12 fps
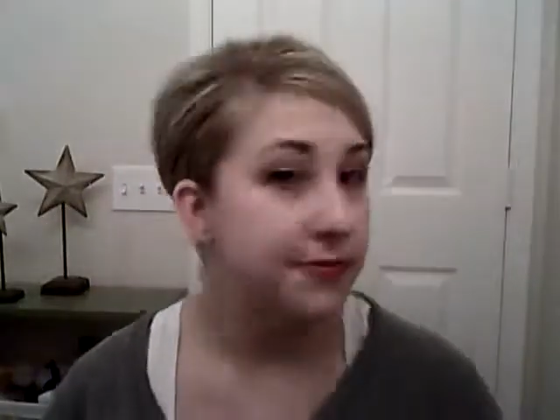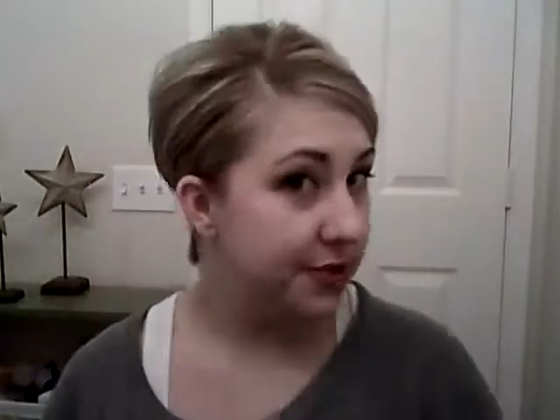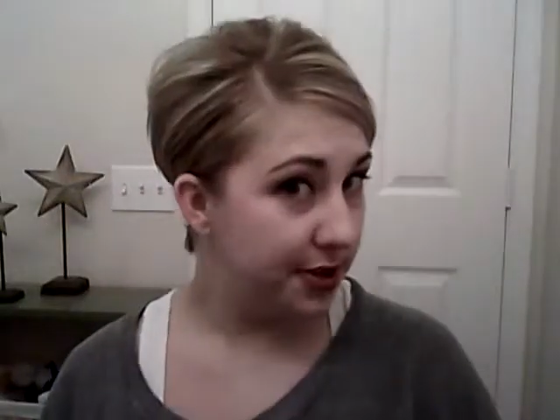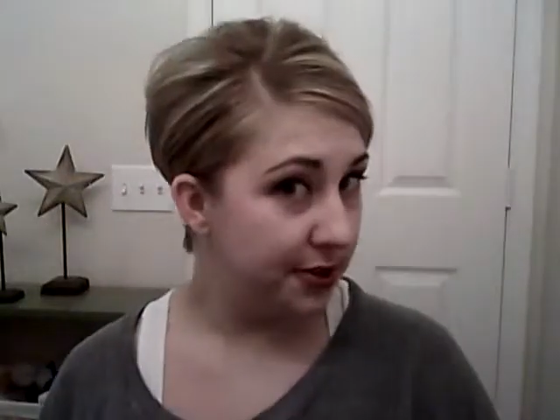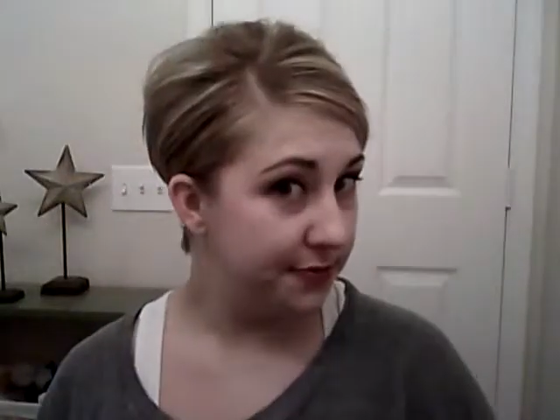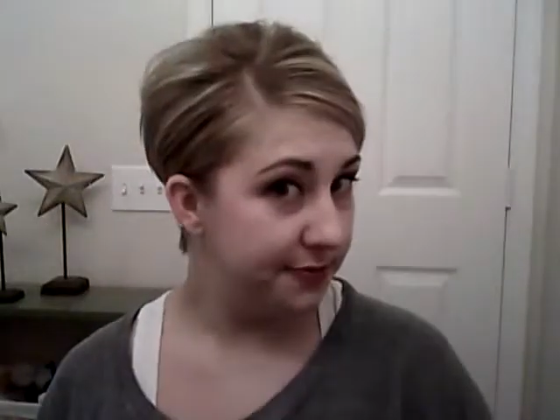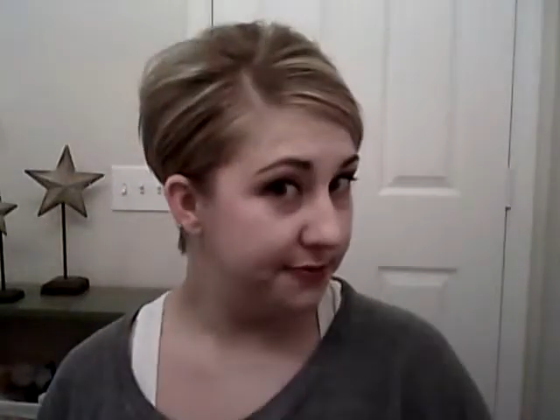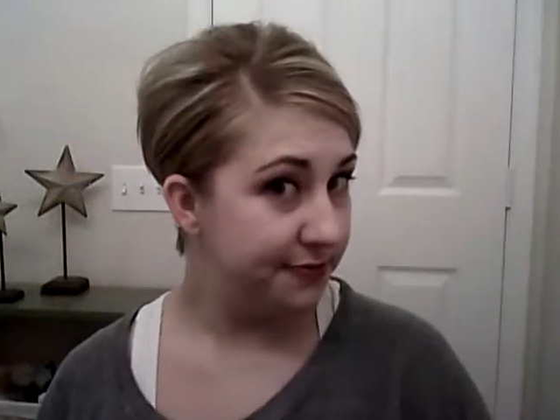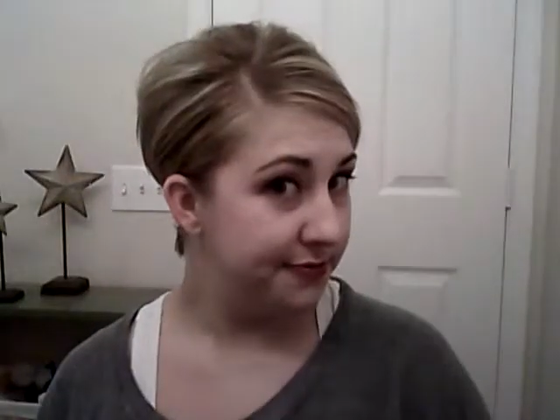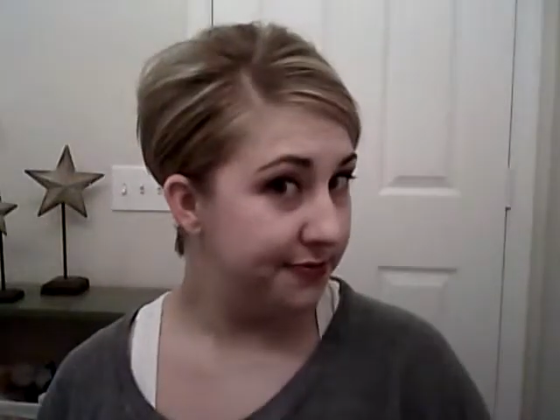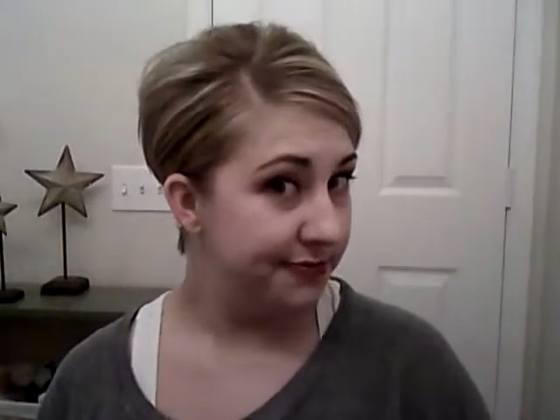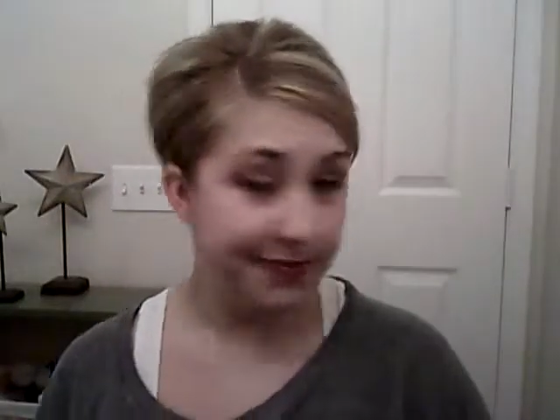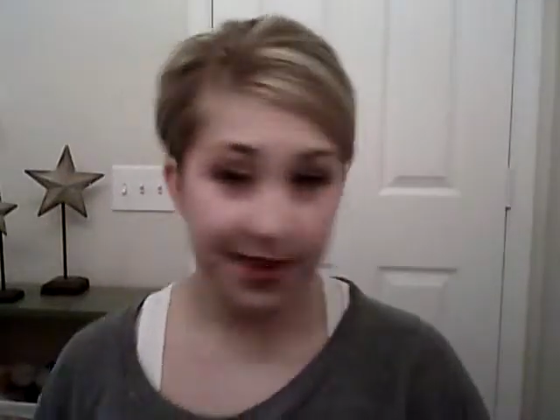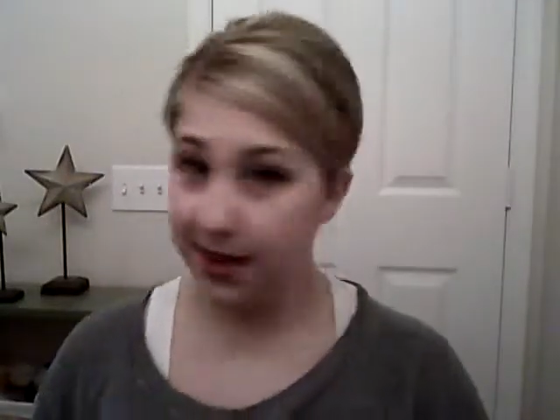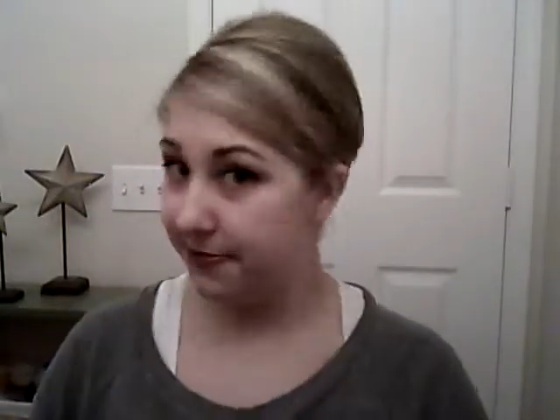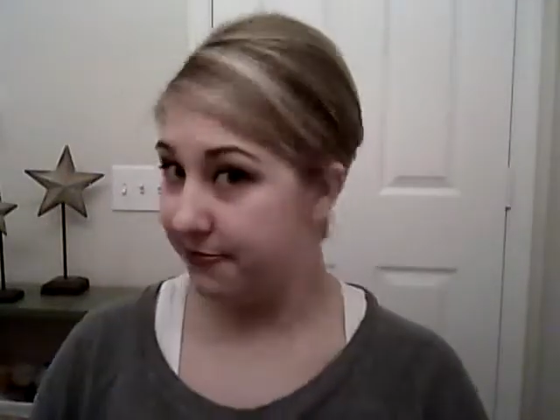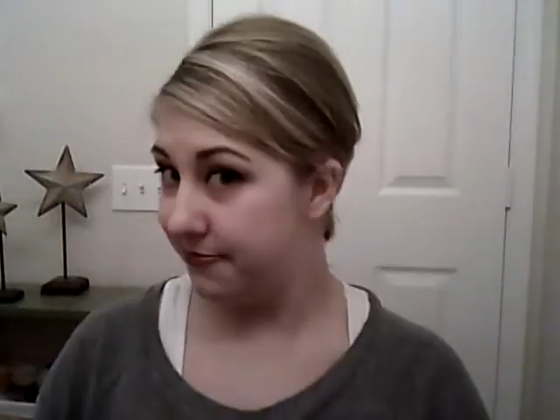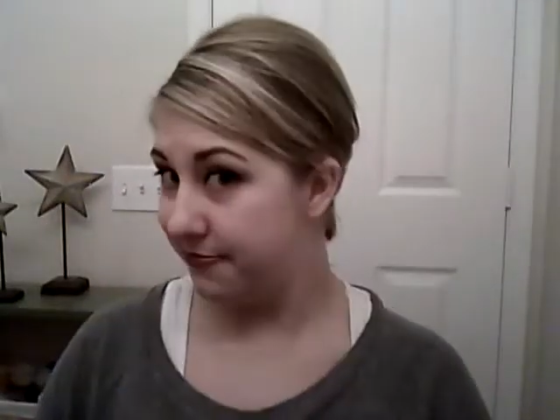So, yeah.
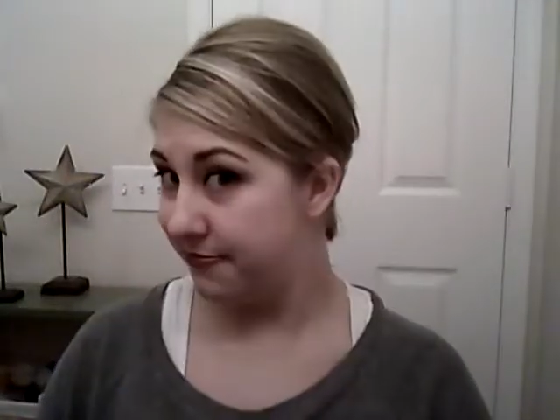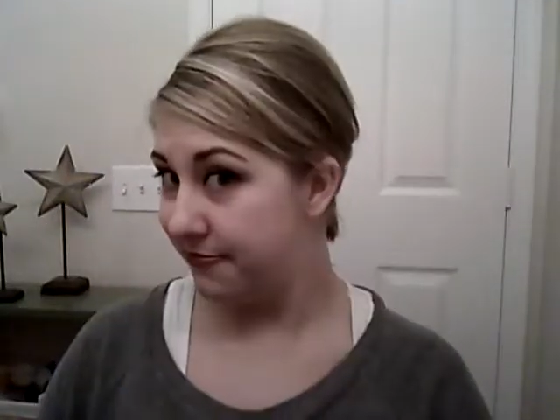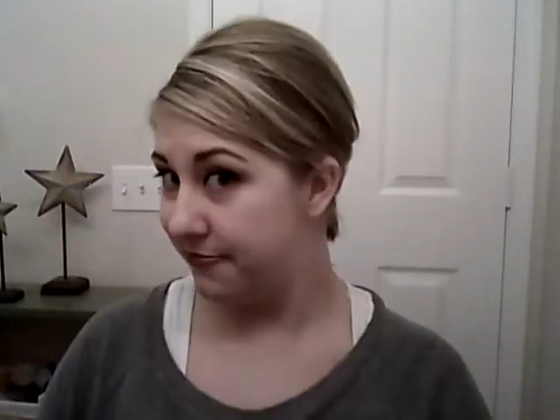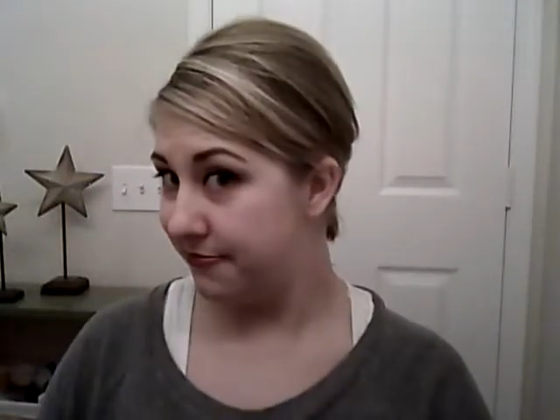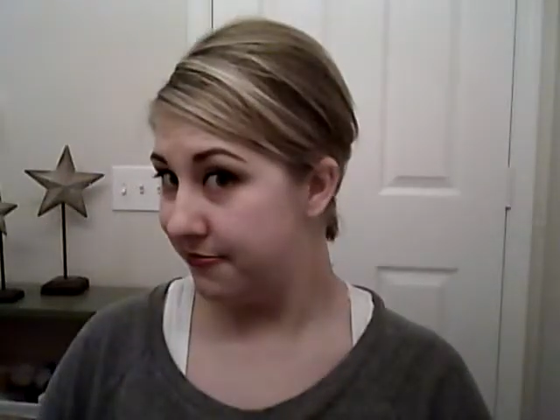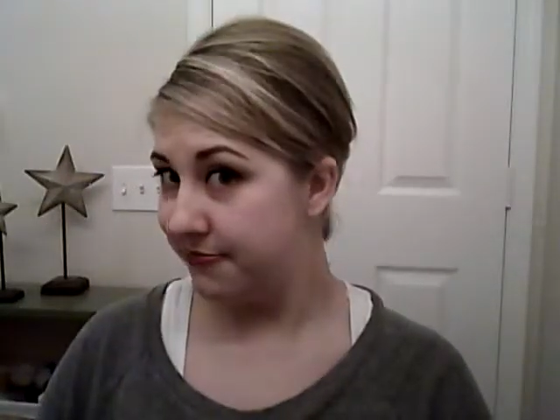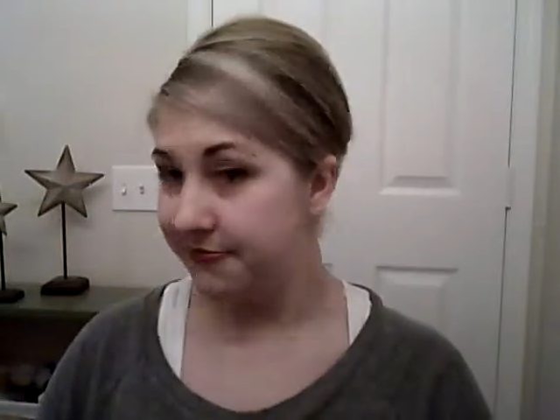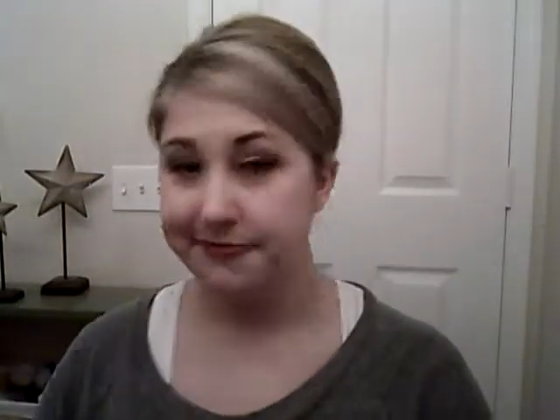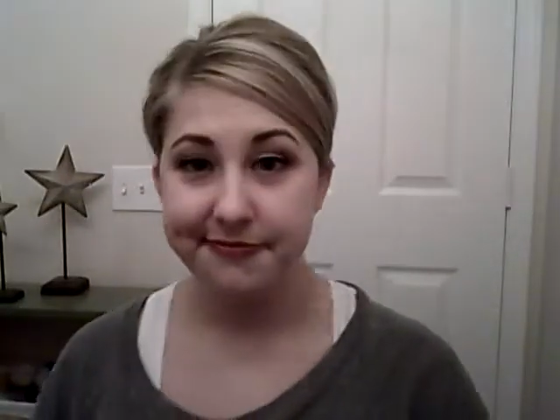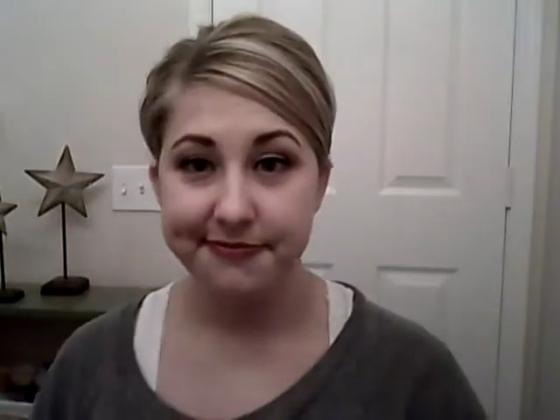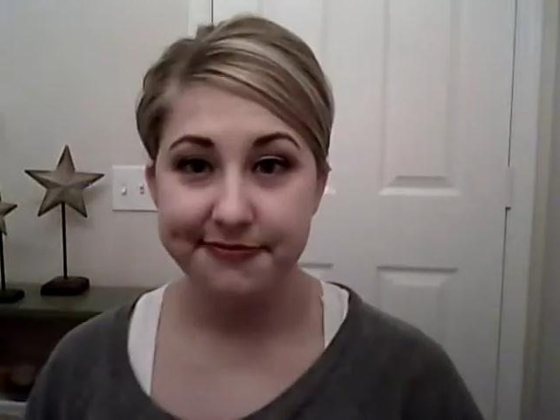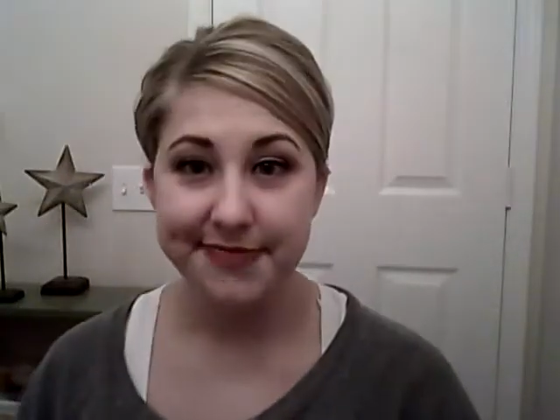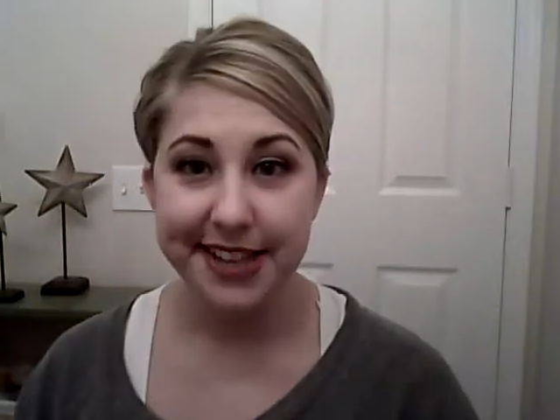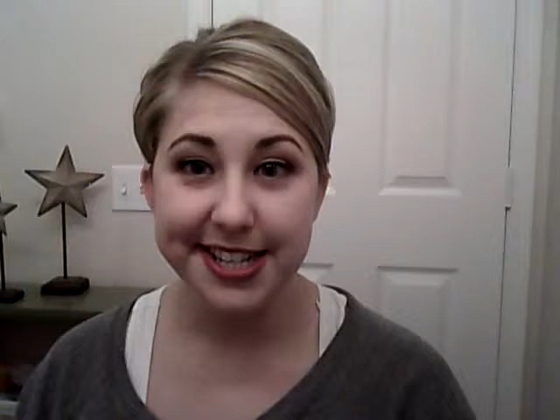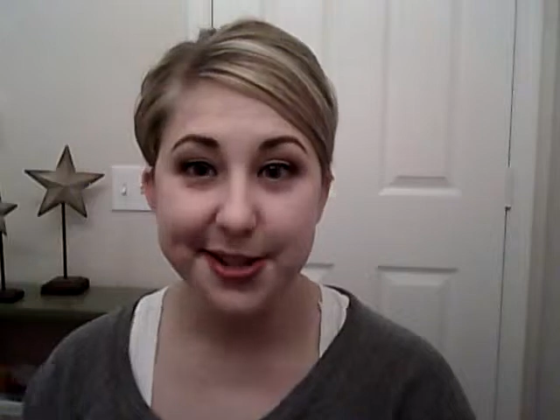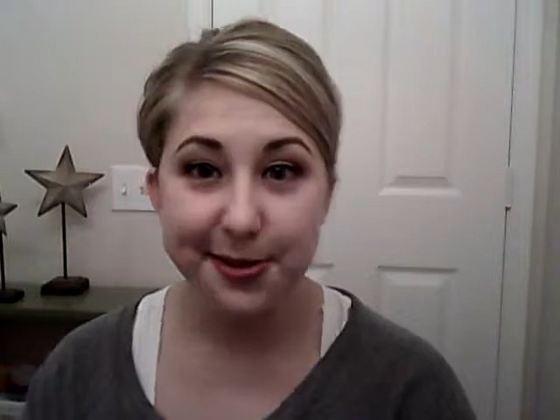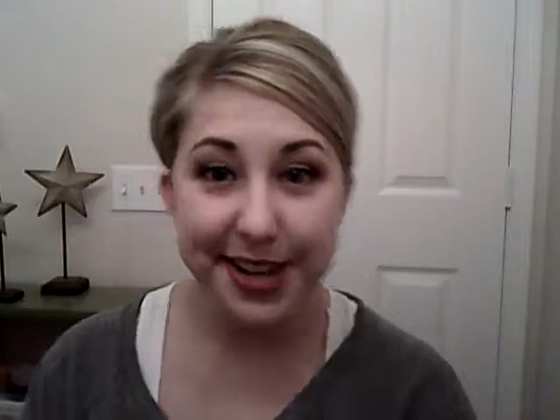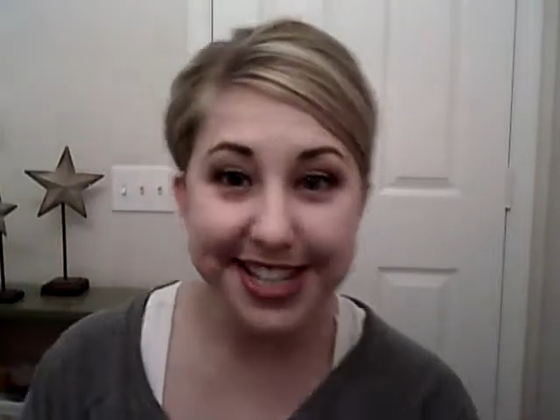
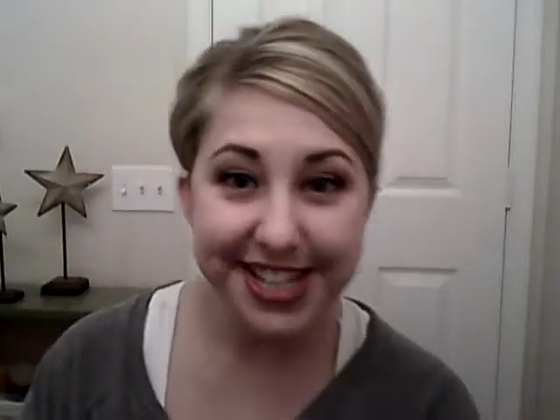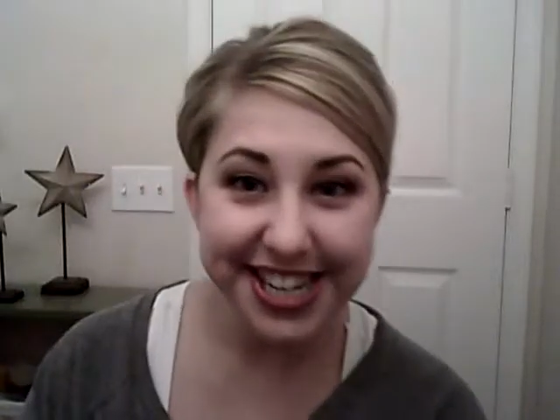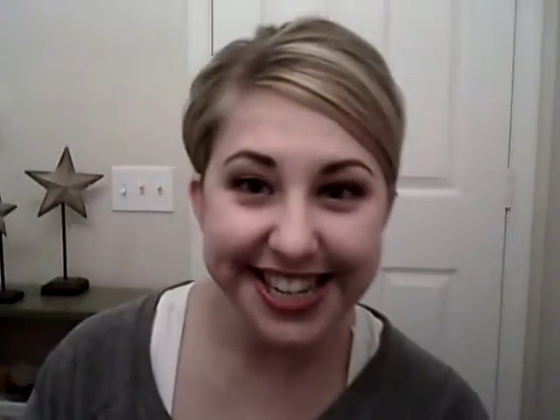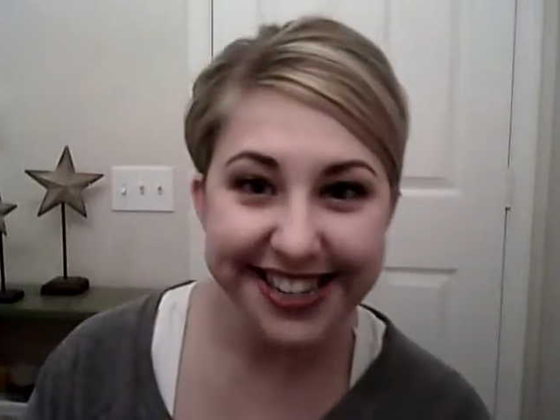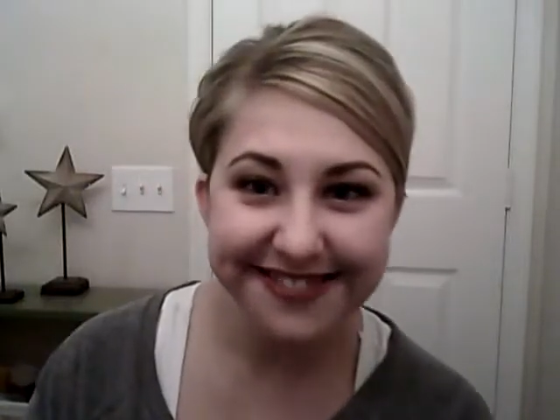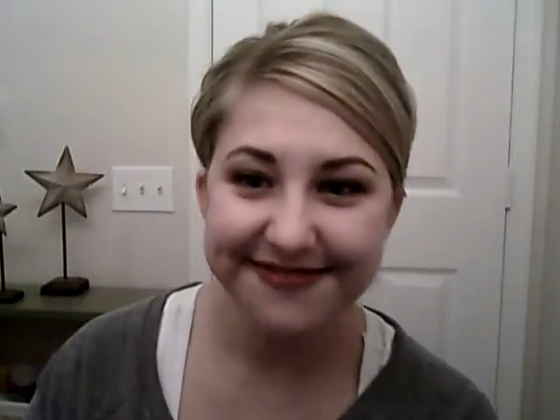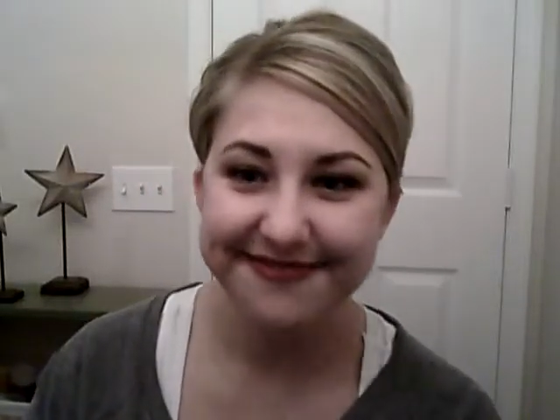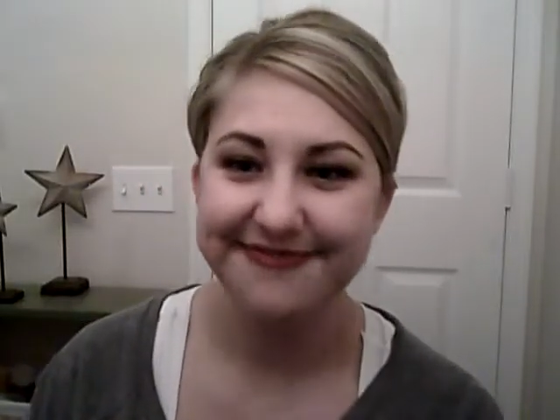Thanks for watching.